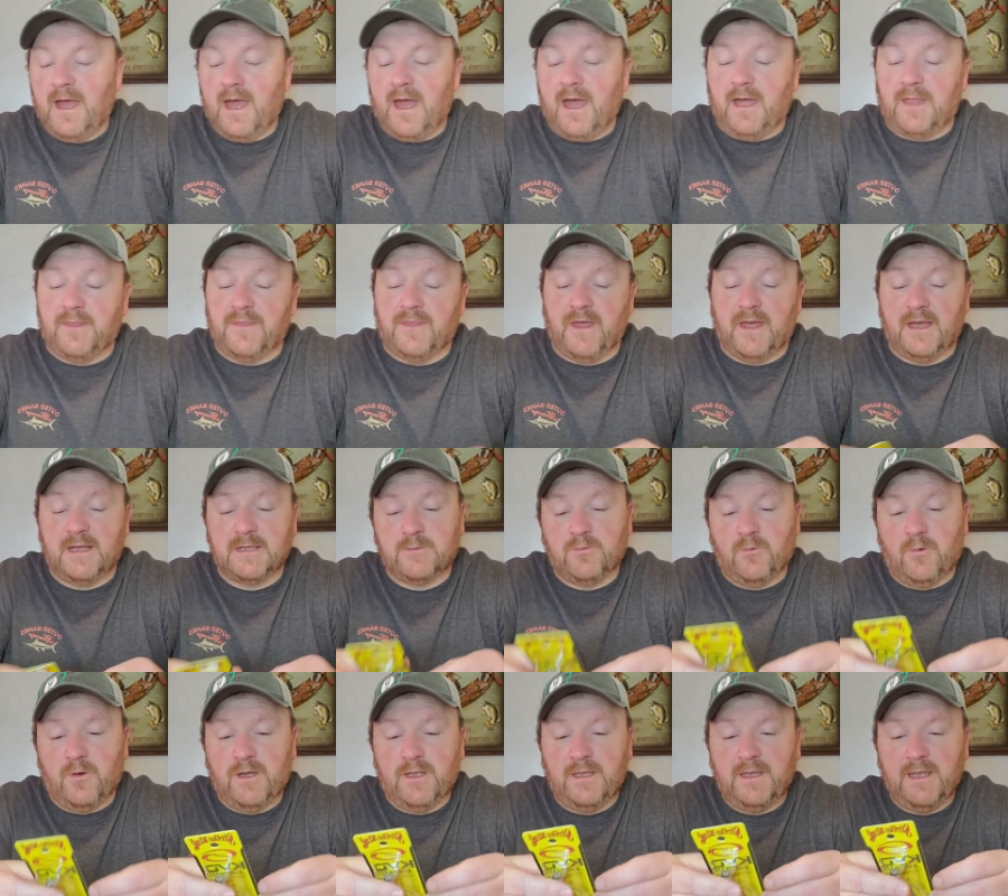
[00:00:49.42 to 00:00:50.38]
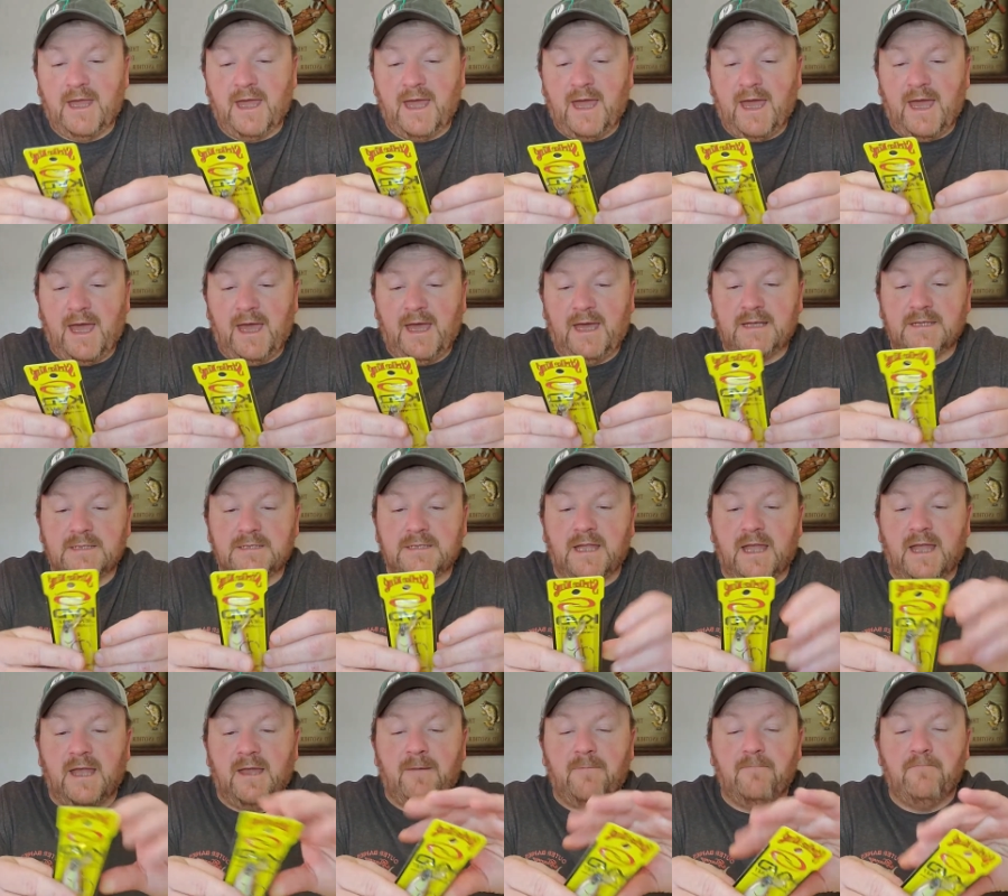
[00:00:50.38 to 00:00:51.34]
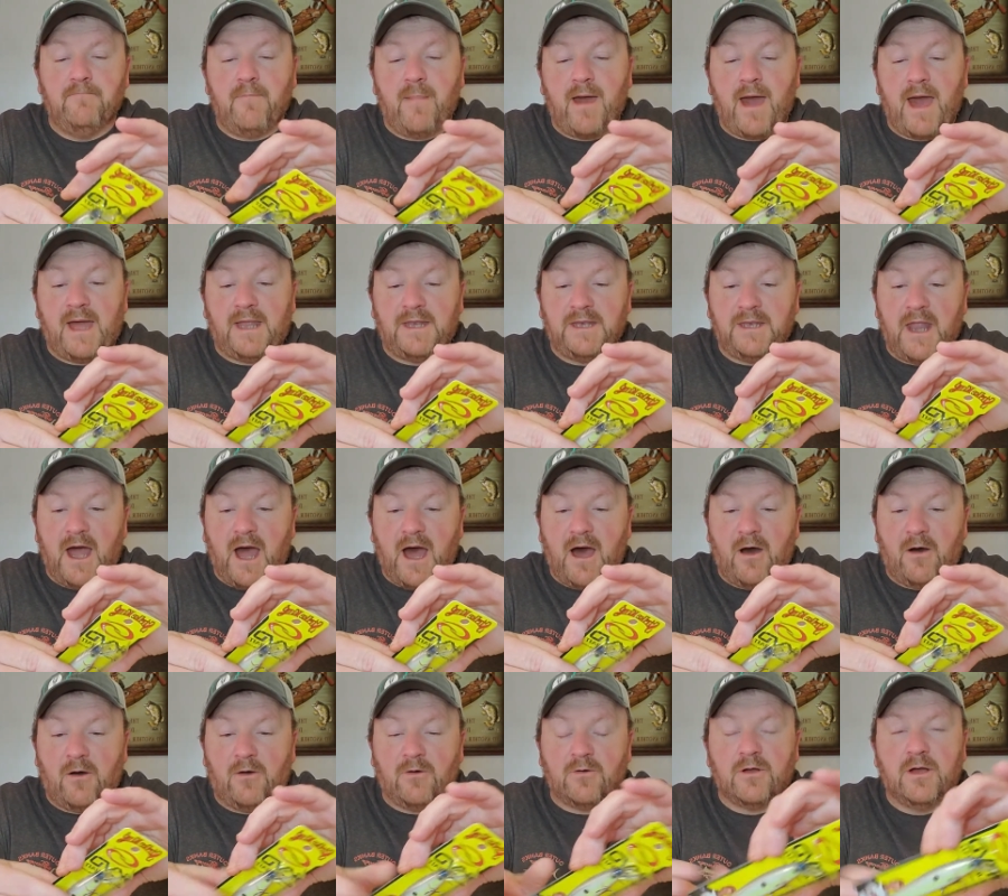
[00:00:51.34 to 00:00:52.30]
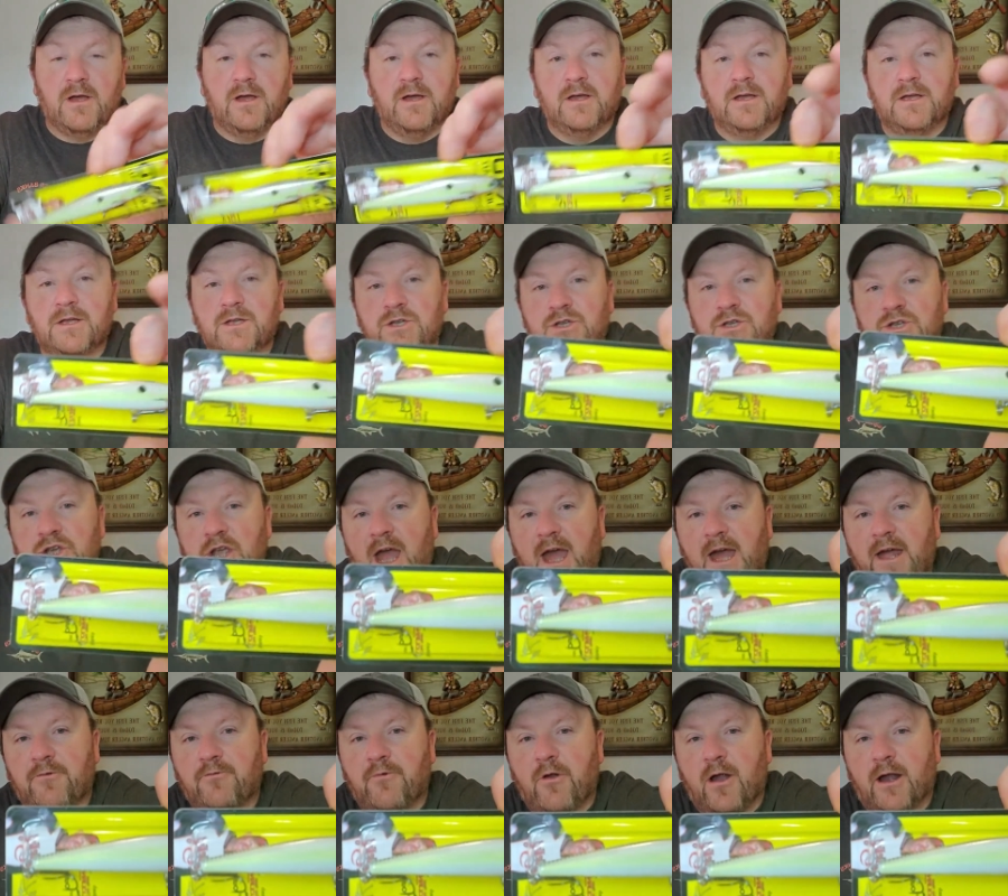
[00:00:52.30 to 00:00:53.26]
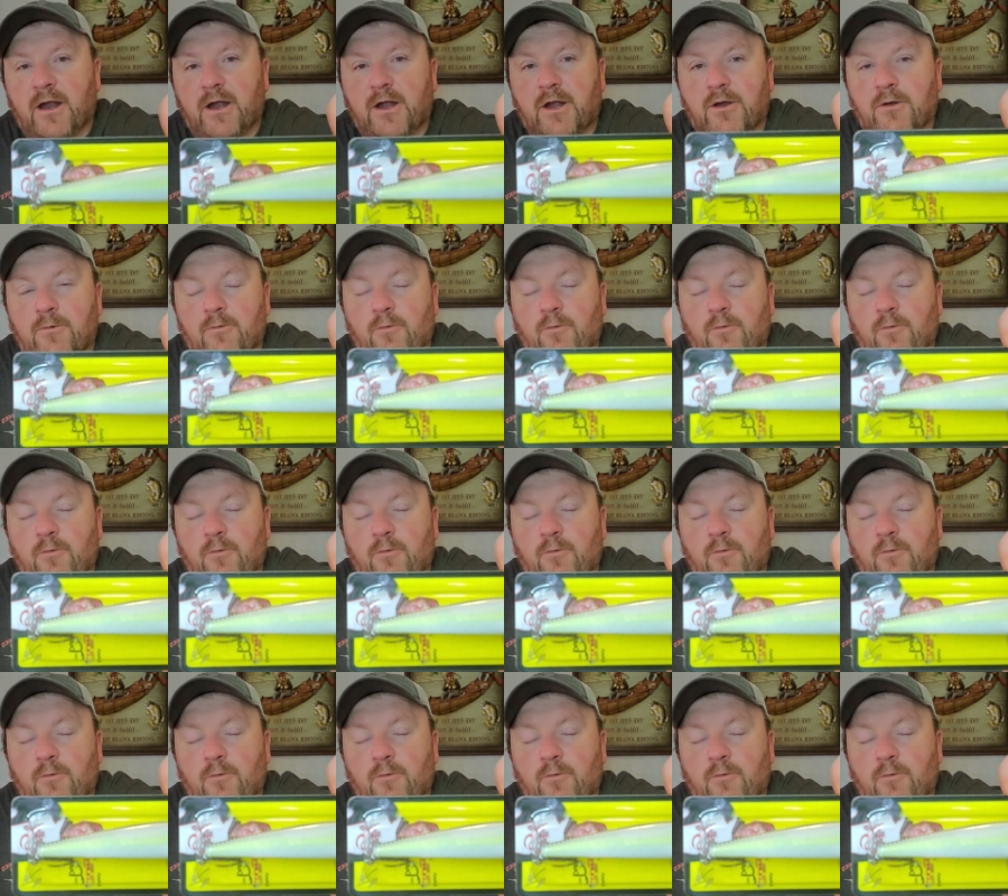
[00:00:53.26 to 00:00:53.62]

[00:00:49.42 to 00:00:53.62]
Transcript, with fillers: And this one is the Mad Dog Shad right here.